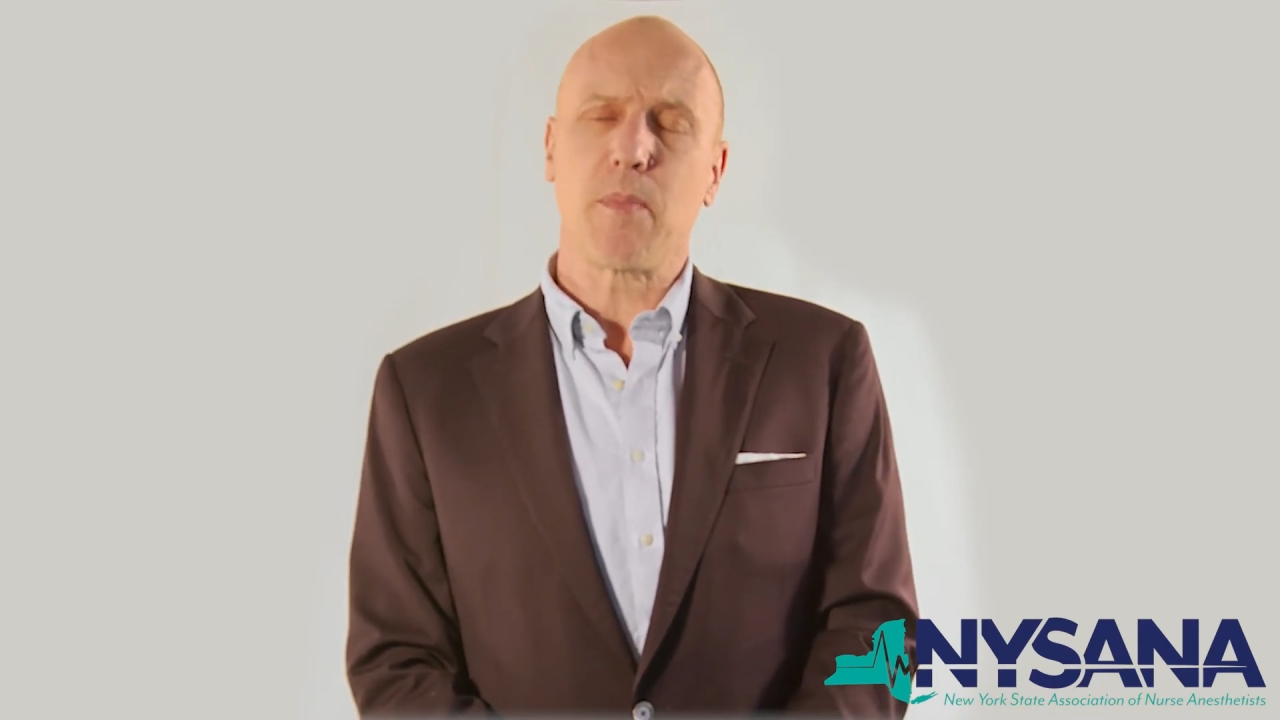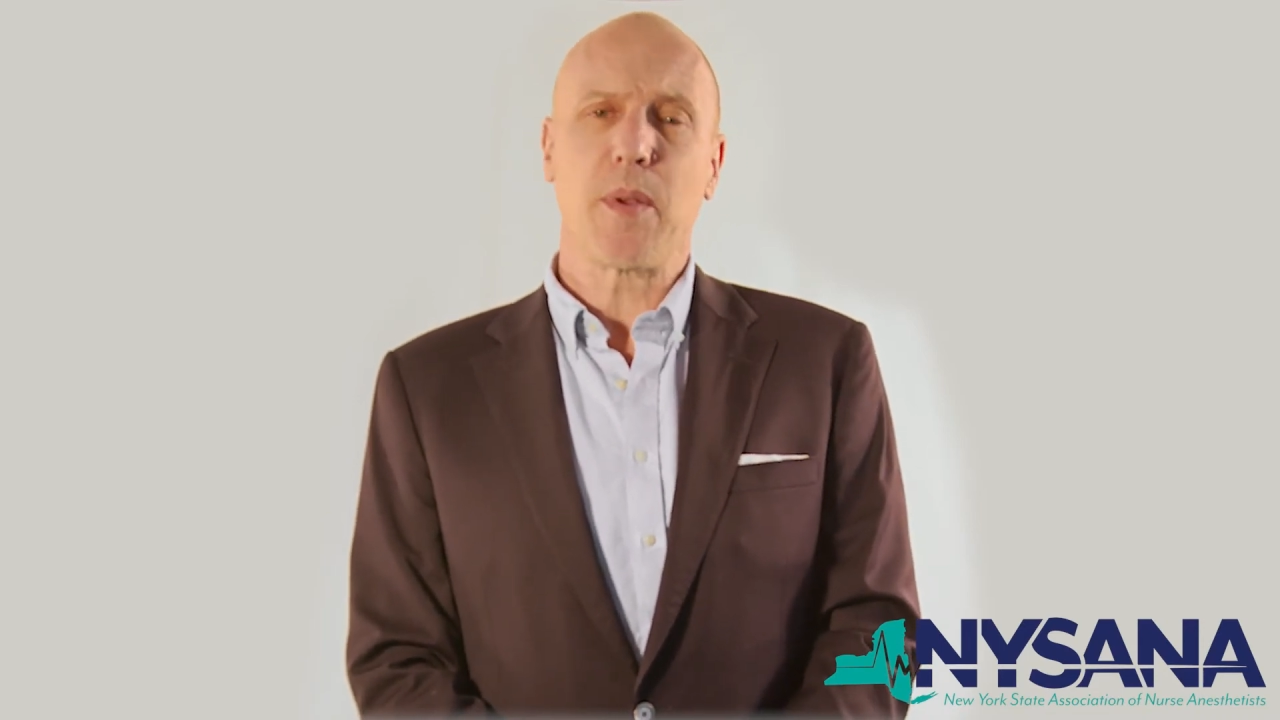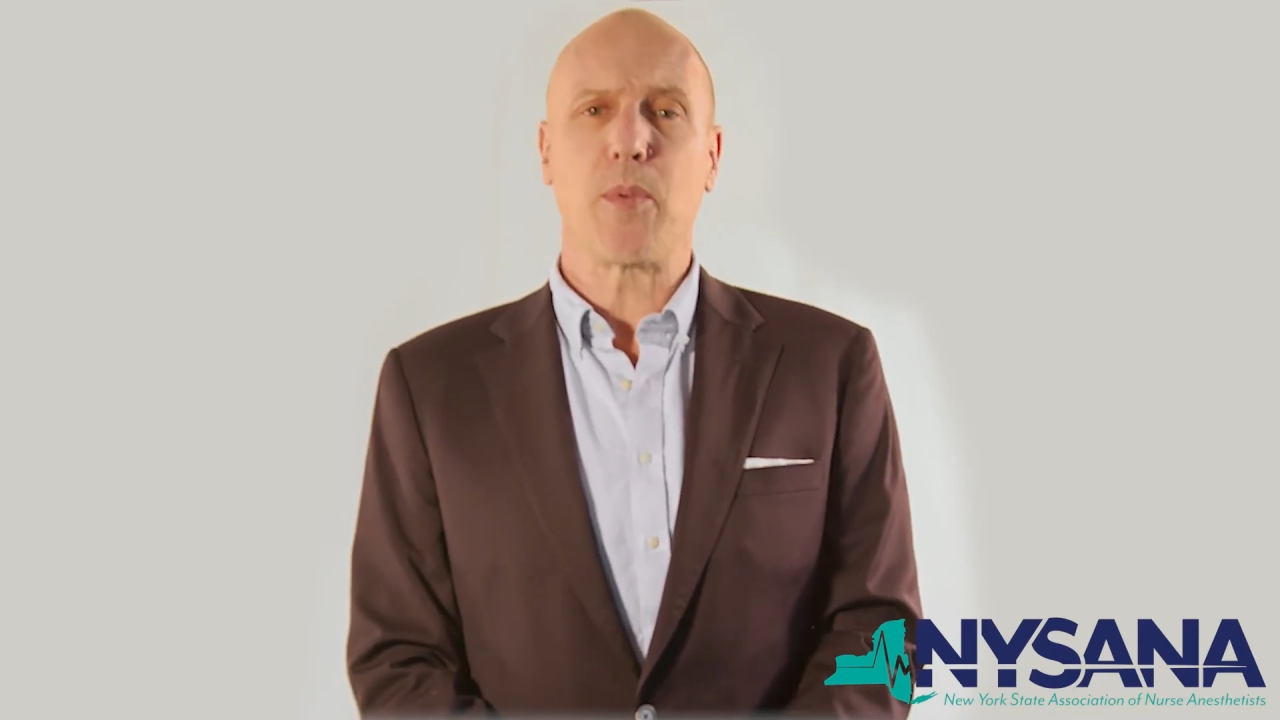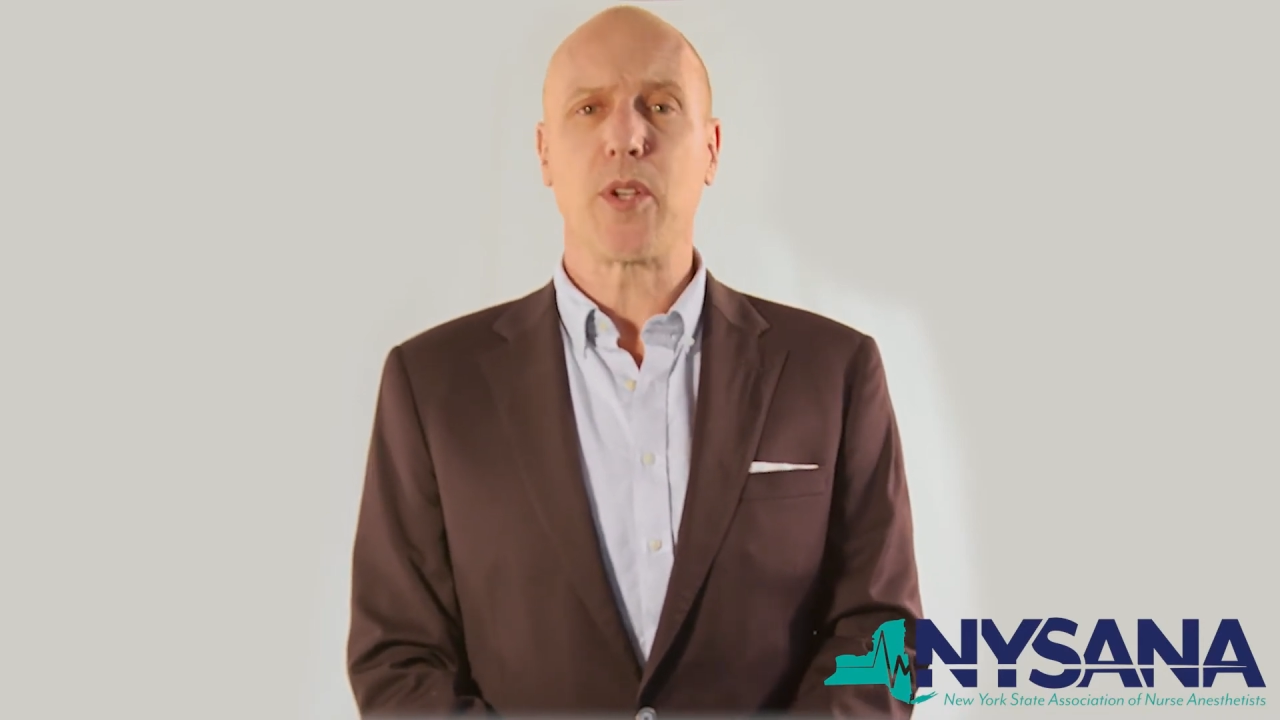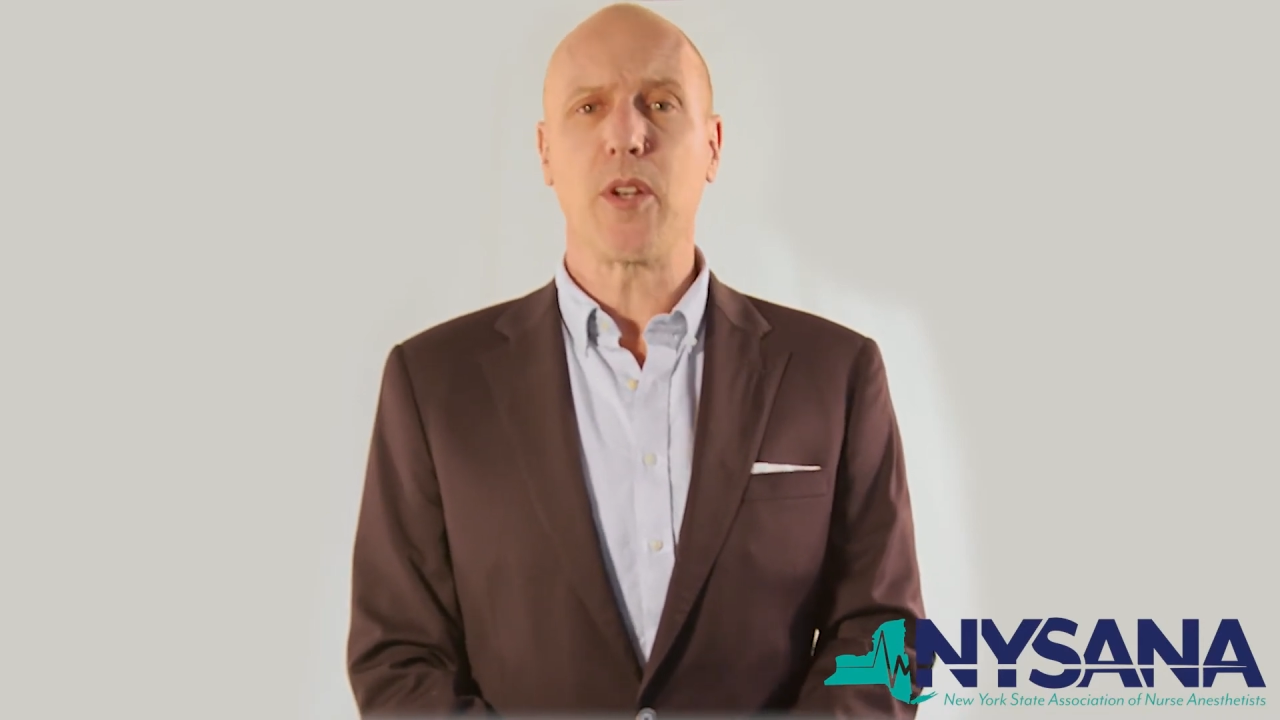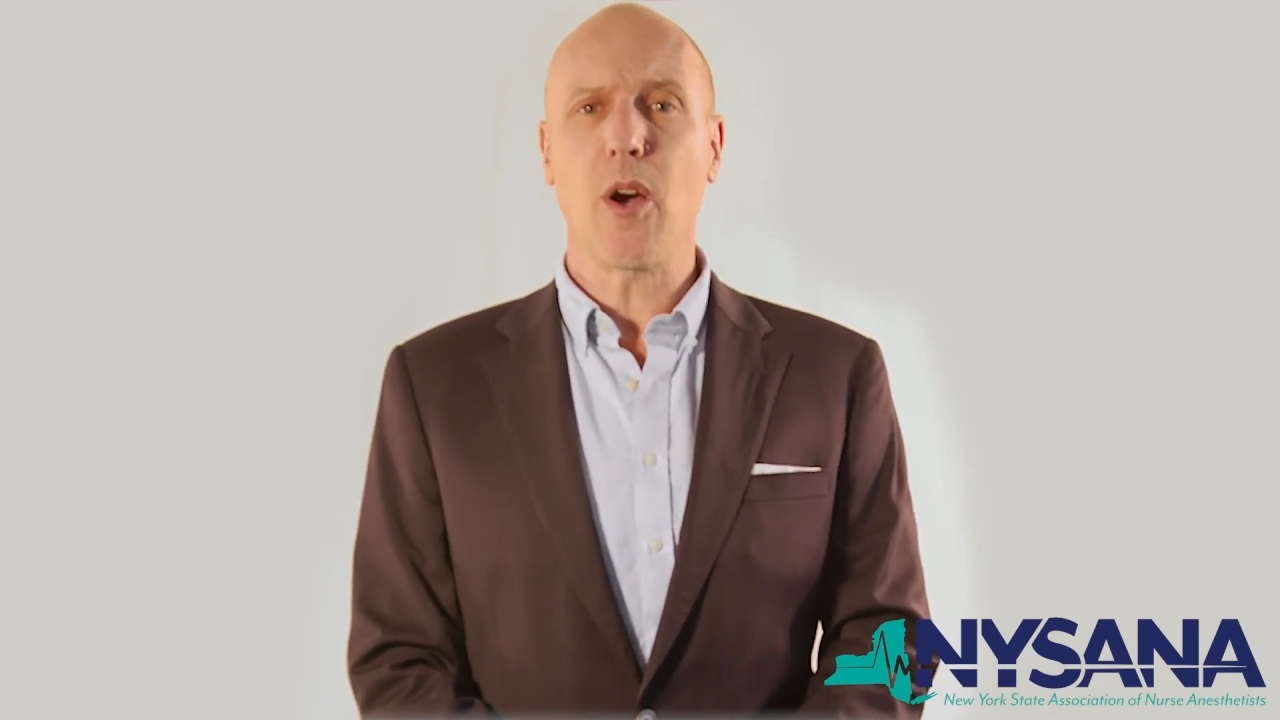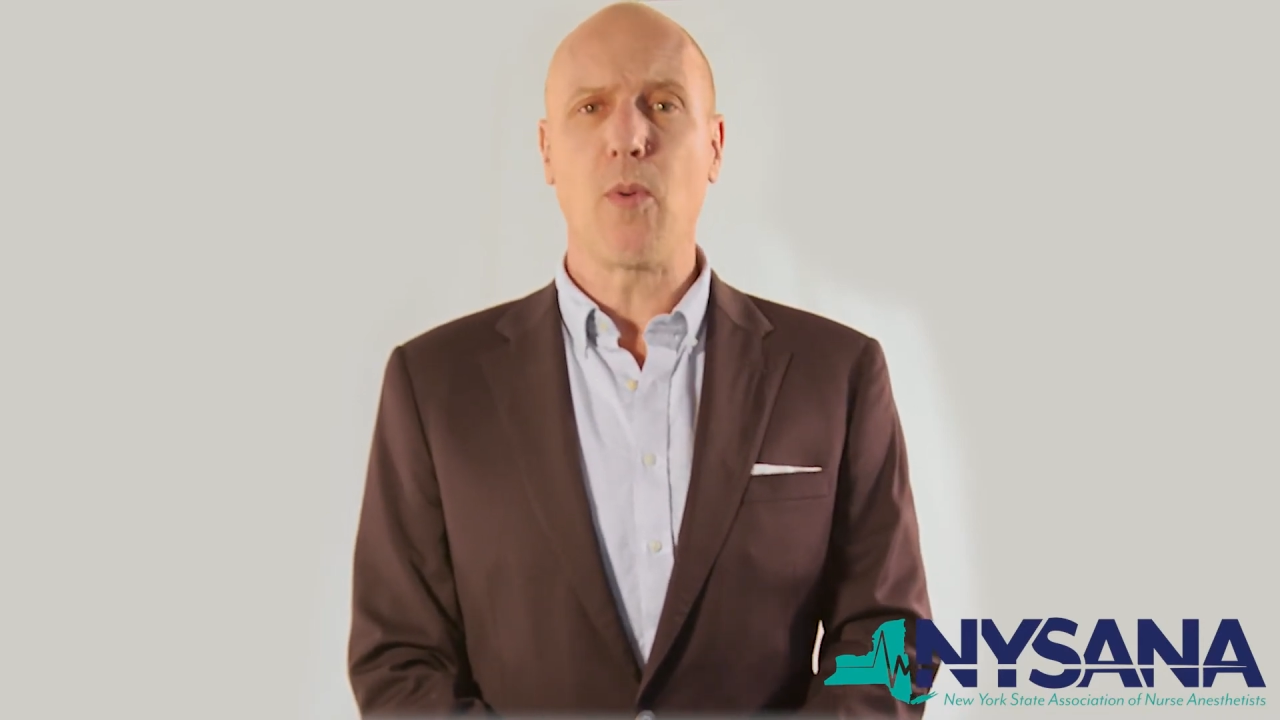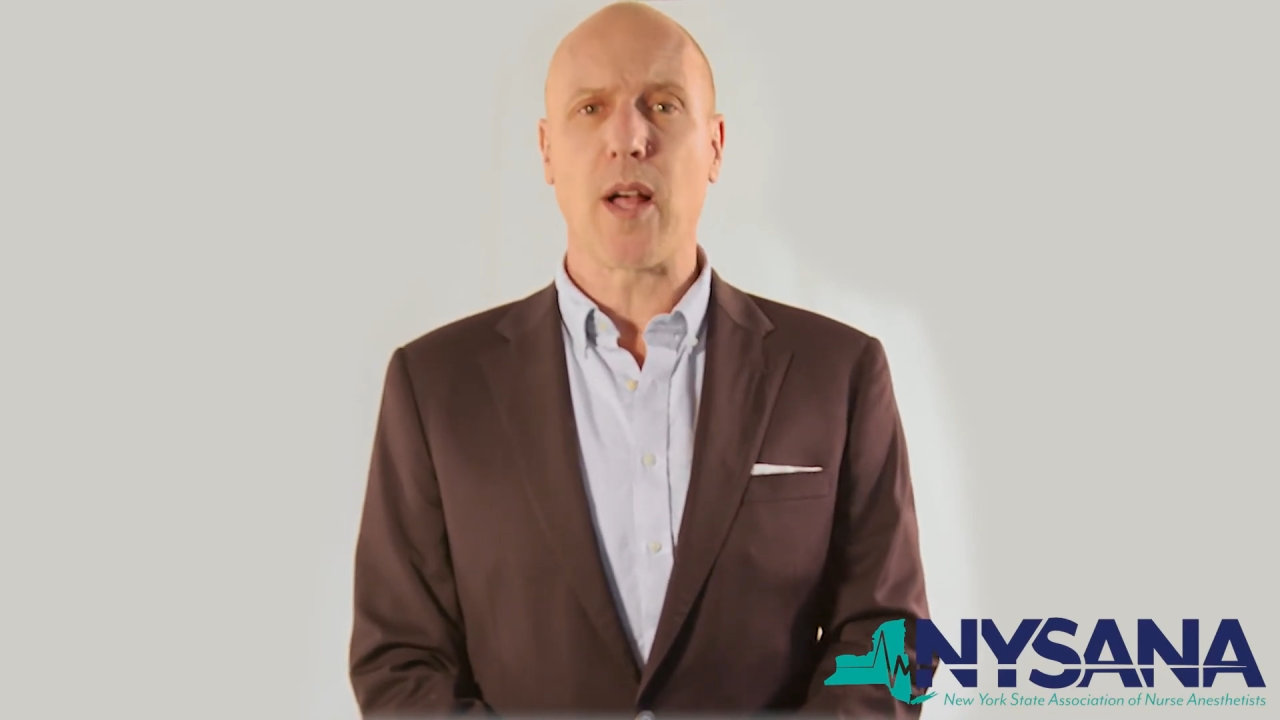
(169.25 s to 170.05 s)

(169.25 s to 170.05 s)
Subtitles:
people you know